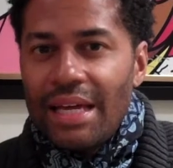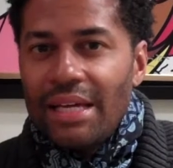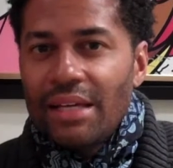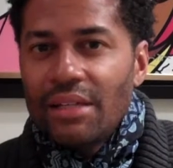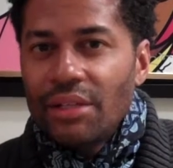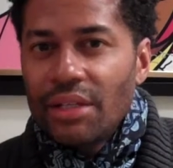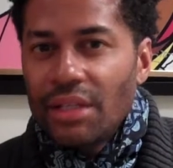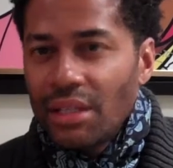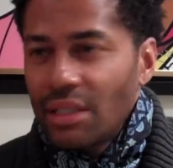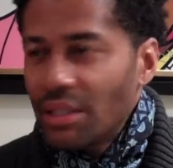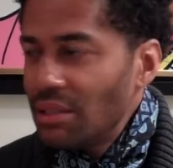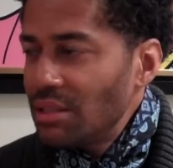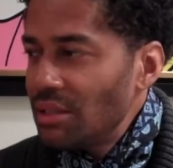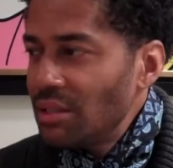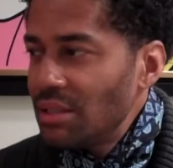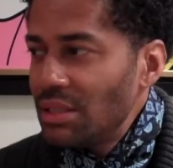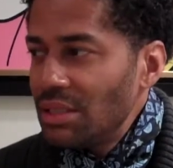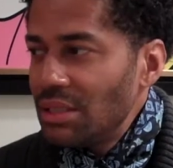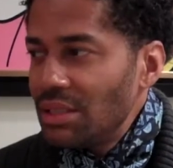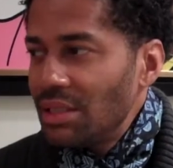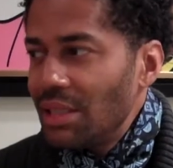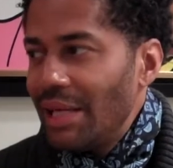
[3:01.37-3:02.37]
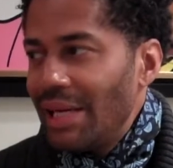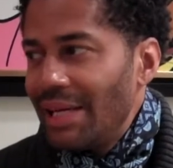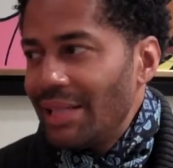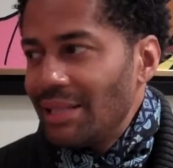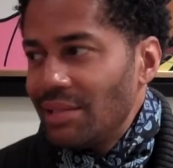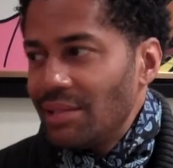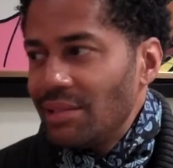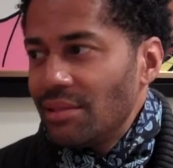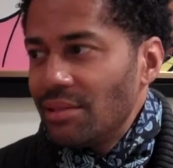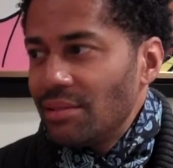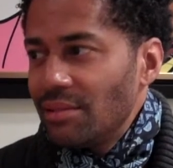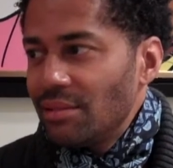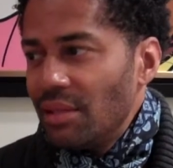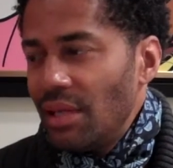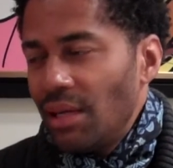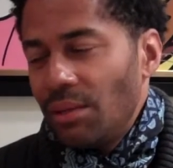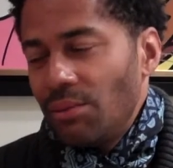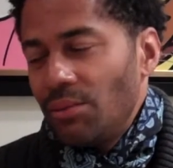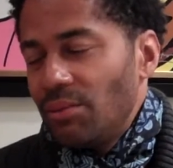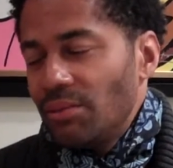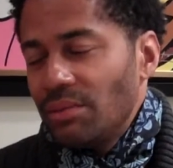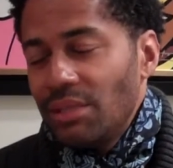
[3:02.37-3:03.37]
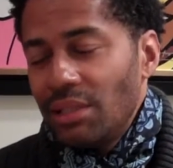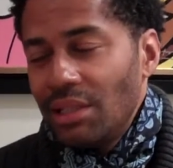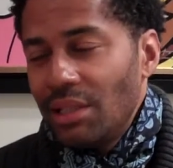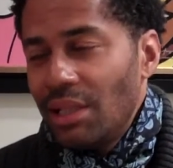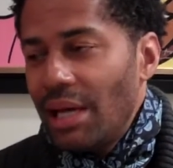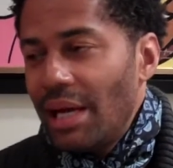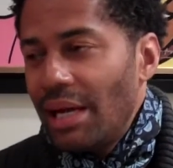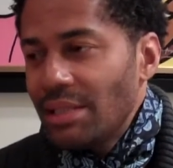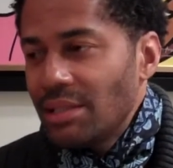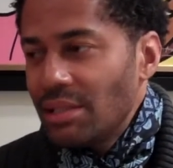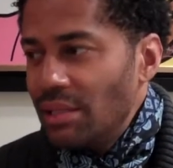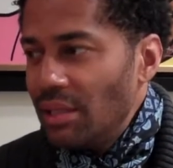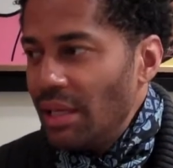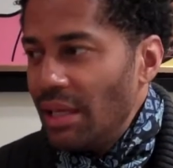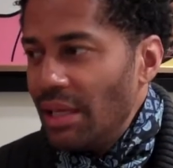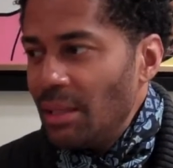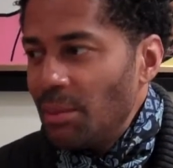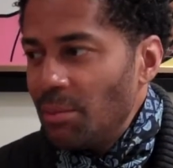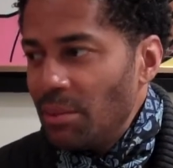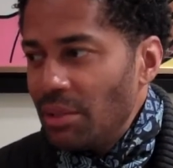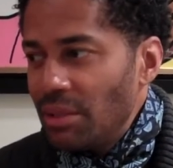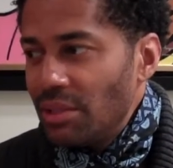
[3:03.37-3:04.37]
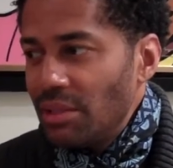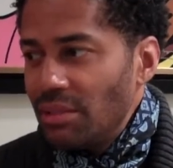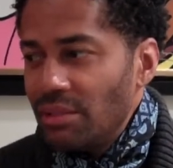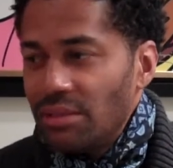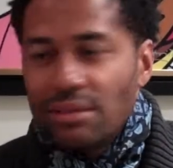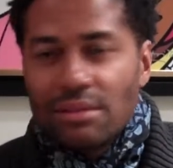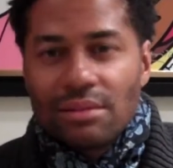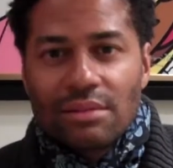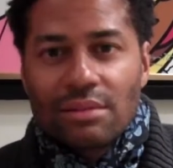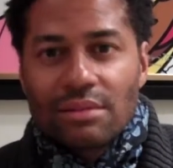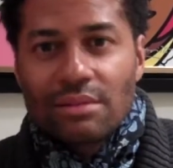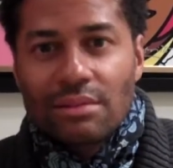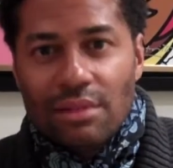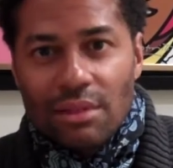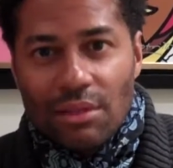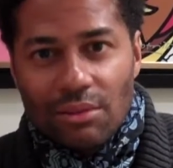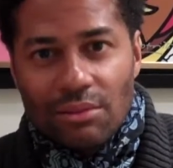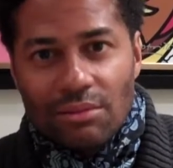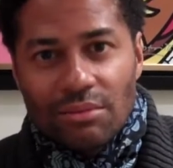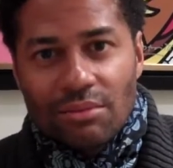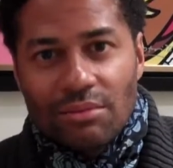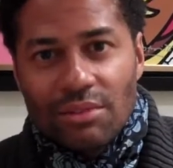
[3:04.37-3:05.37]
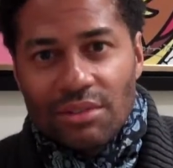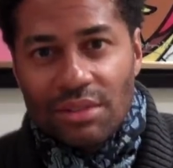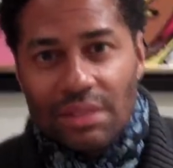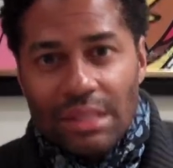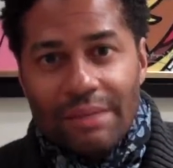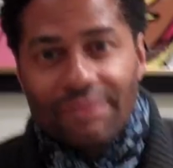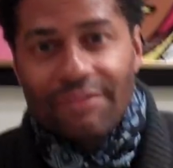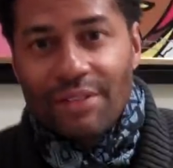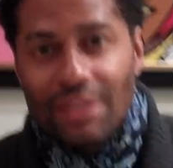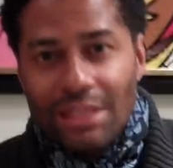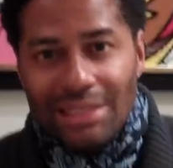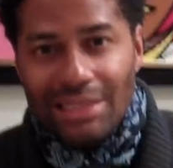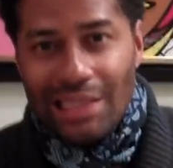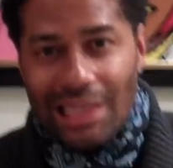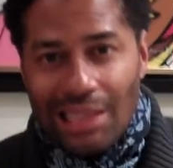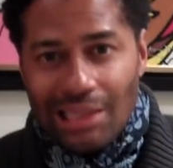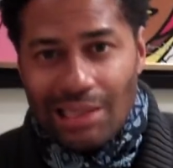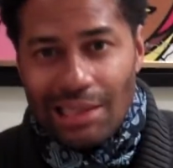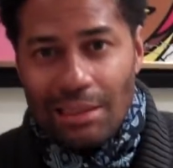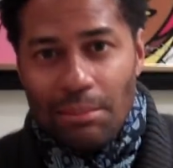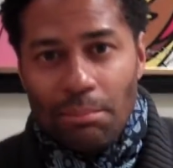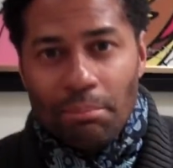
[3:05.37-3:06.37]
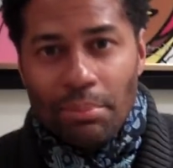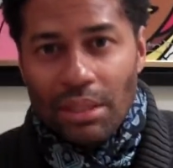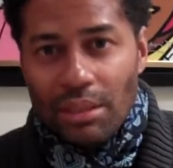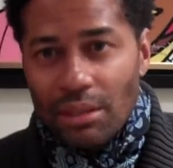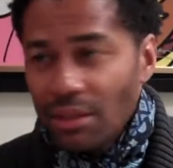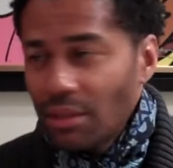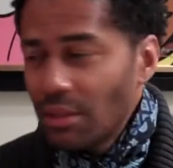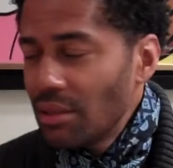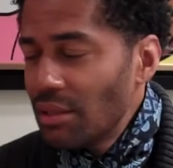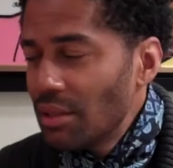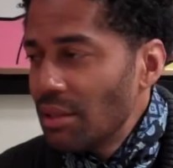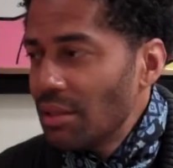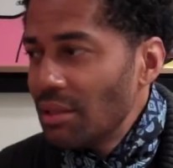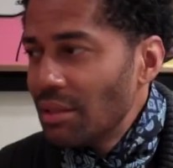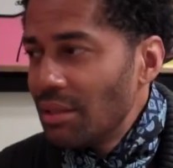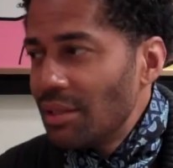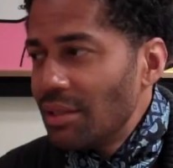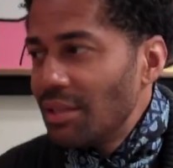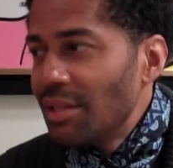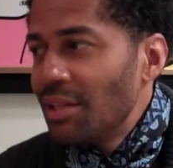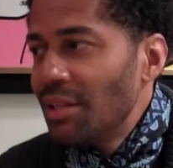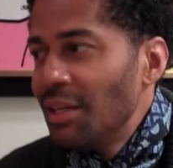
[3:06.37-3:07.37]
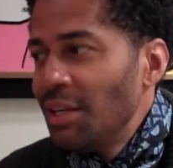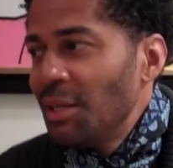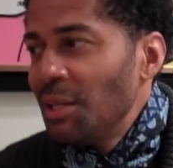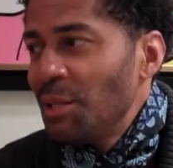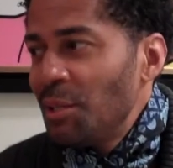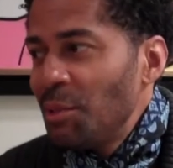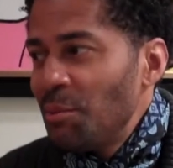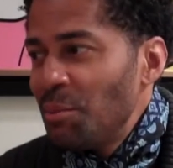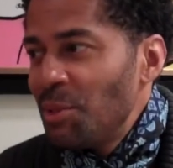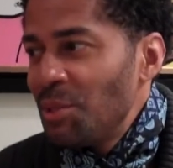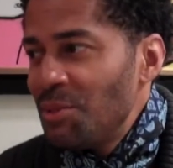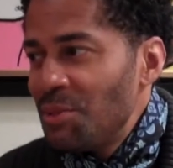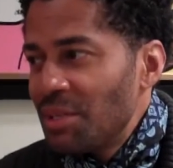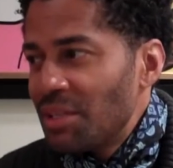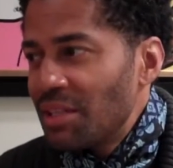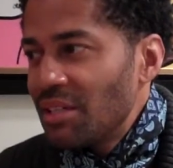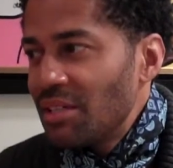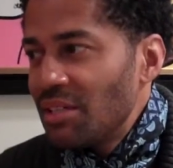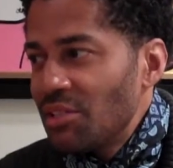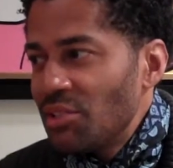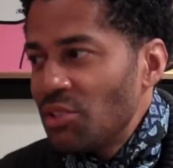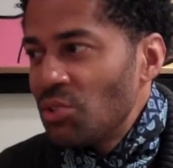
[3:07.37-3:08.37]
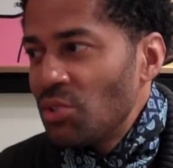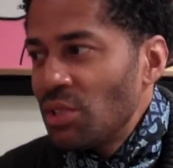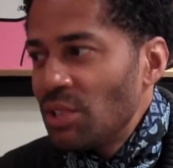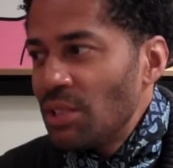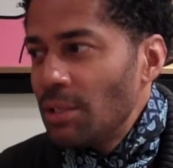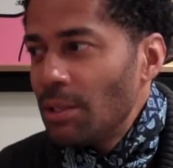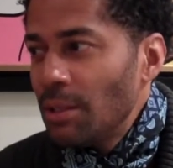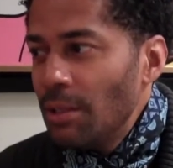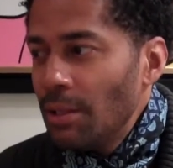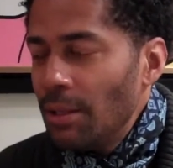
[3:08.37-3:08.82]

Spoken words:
ailing and on its last, I won't say last leg, but is definitely limping, the music industry.